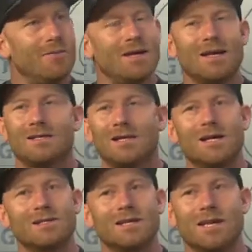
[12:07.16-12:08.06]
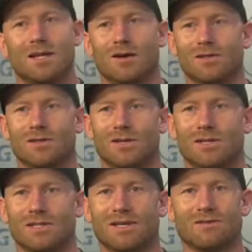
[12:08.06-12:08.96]
It does, and also it
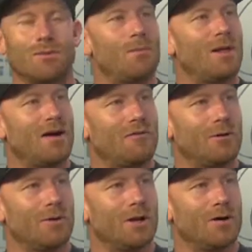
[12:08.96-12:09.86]
just gives them a platform, you know?